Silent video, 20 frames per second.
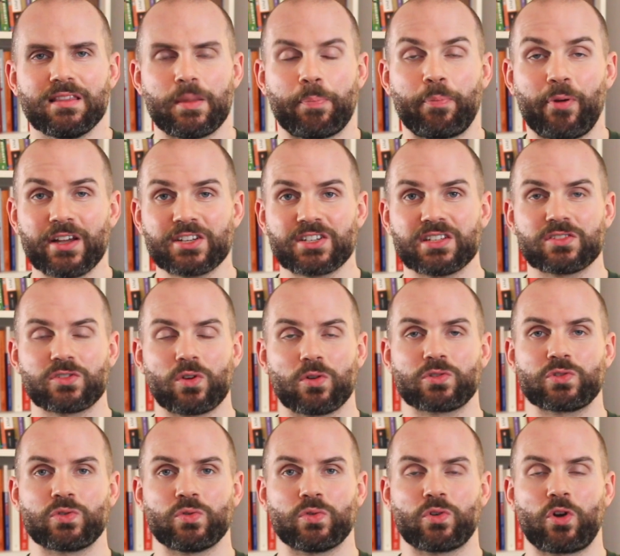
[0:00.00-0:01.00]
Depression is
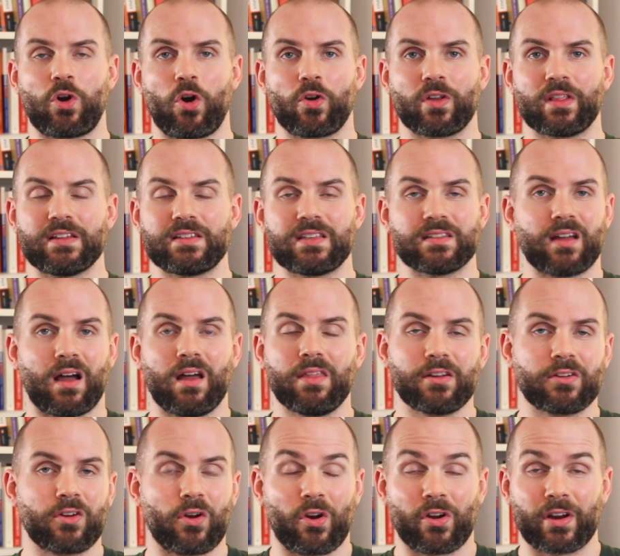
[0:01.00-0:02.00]
also correlated to other
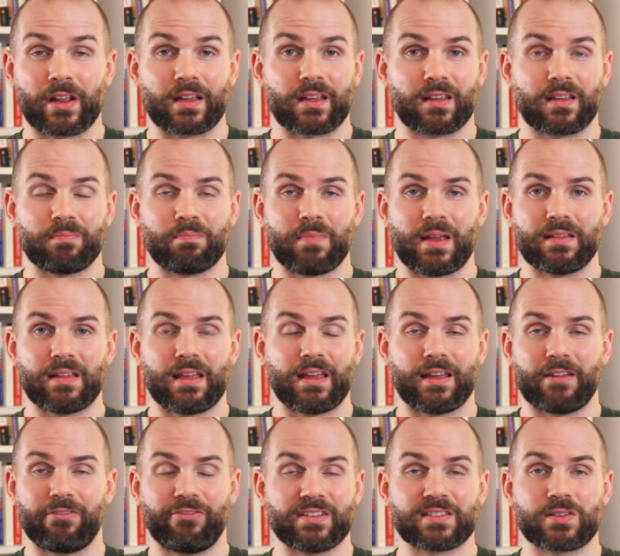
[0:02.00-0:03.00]
chronic
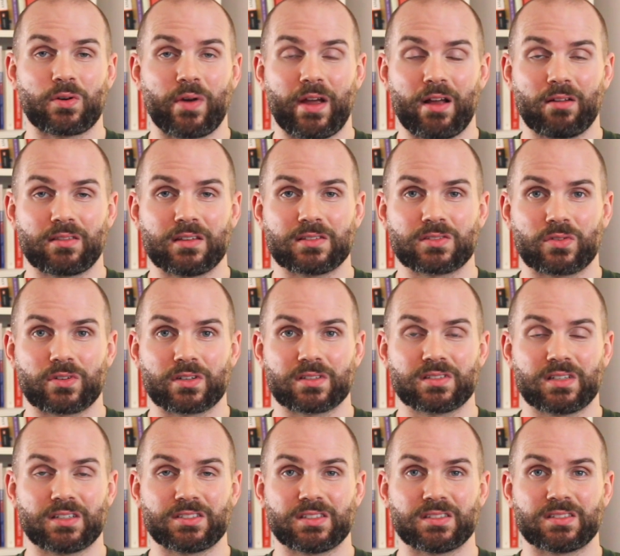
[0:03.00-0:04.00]
physical health disorders
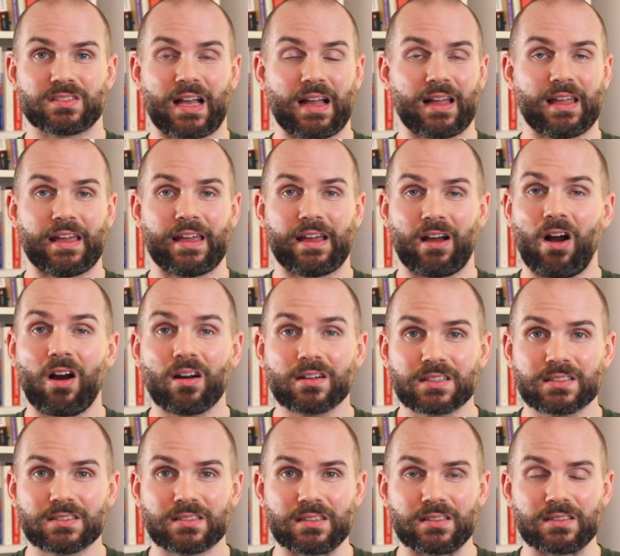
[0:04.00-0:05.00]
such as heart
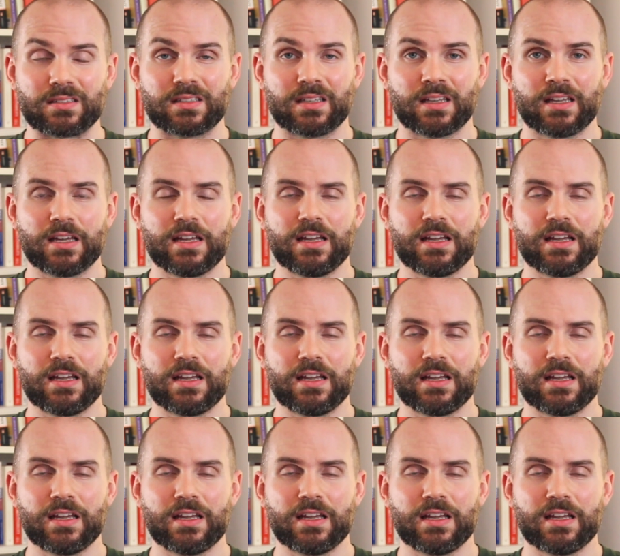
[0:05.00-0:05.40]
disease.